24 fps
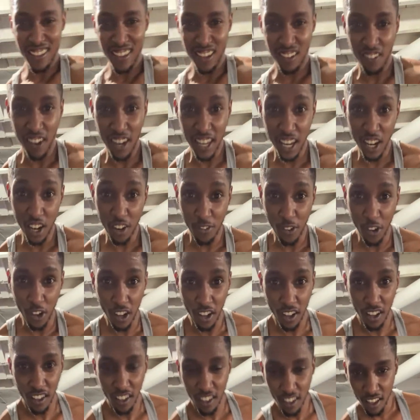Ready to hear it fall?
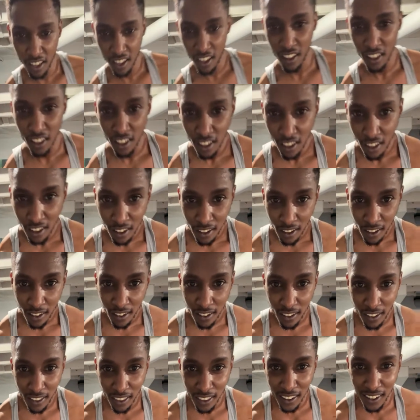
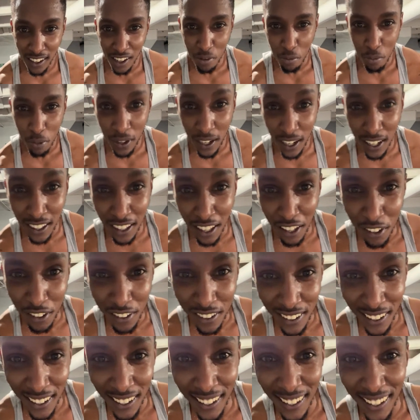Look, Piccolo
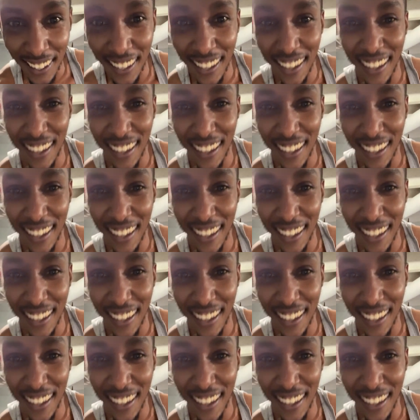shit.